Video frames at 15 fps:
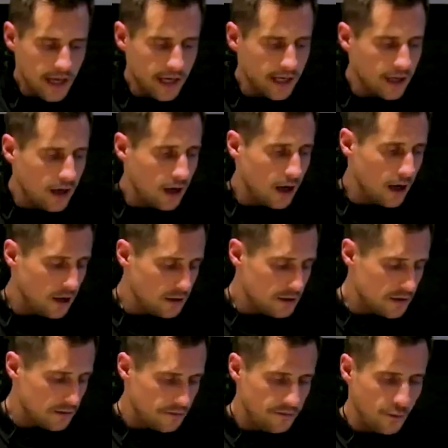and it
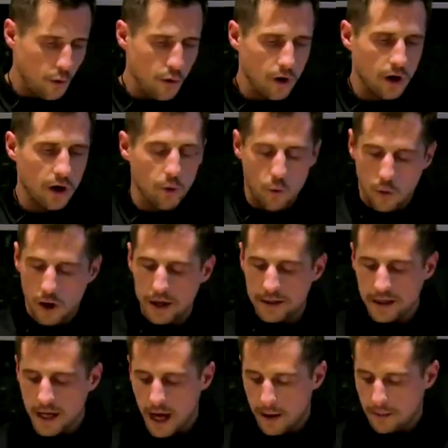calls for
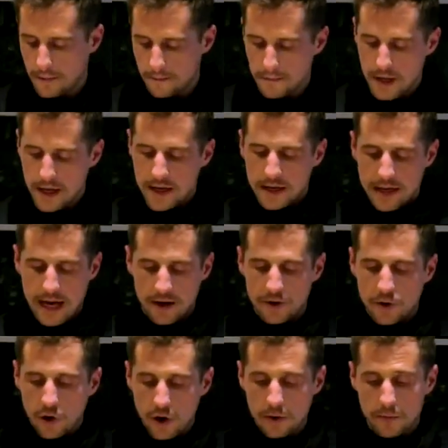one cup. Now,
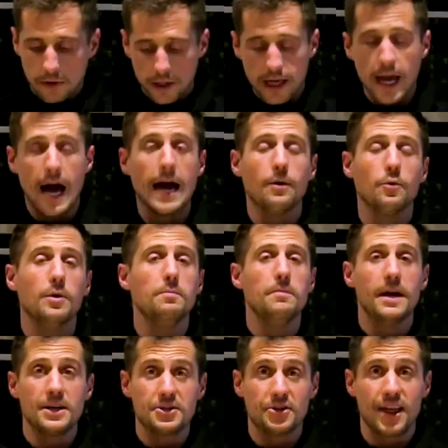normally I would
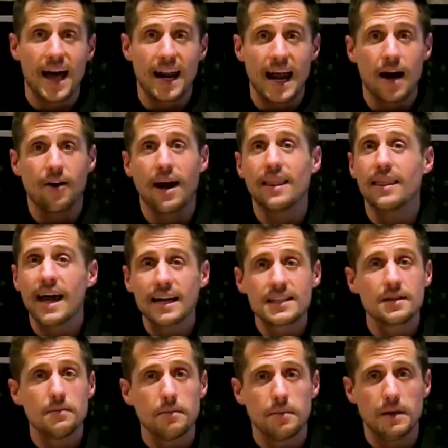measure that out. I
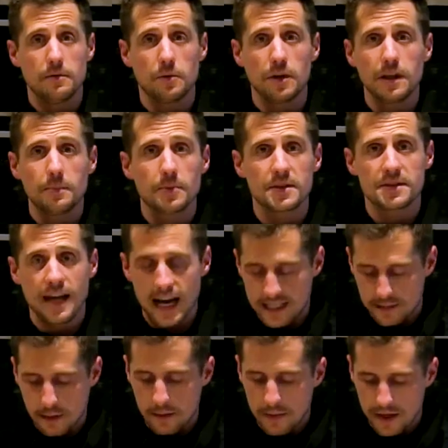like to be really
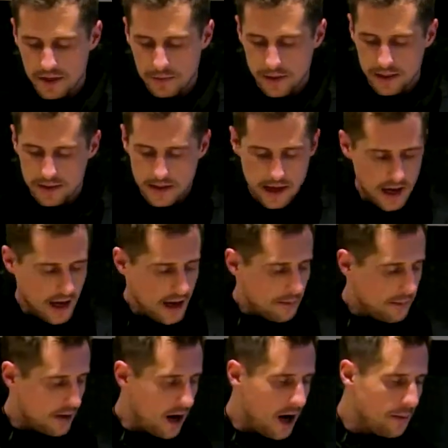precise in my measurements,
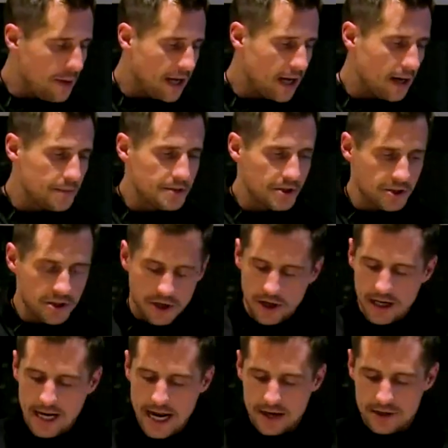but all my cups are
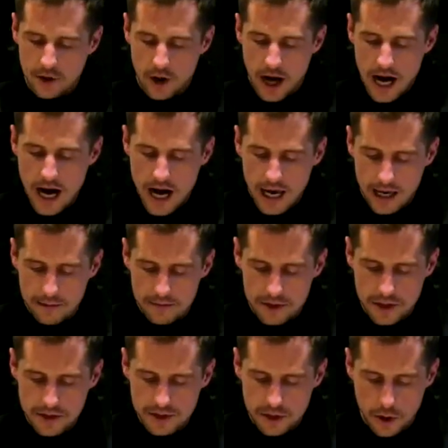dirty now, so I am
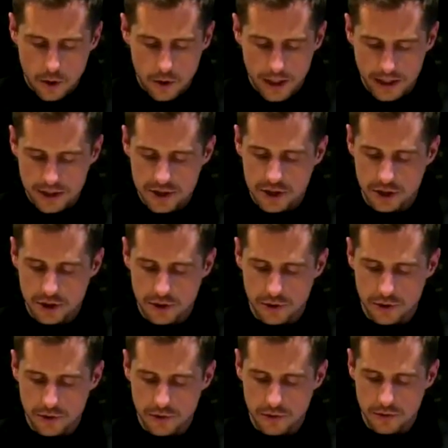just going
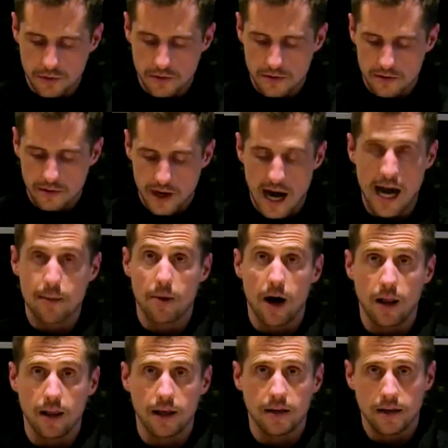to
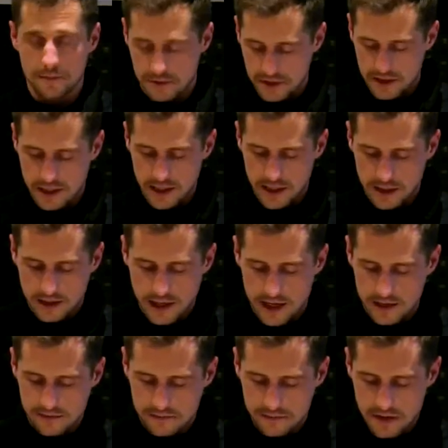eyeball it. I'm just going to
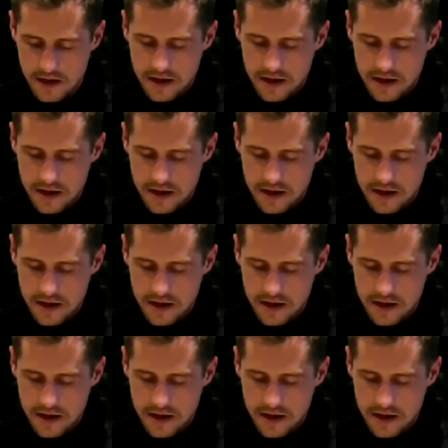kind of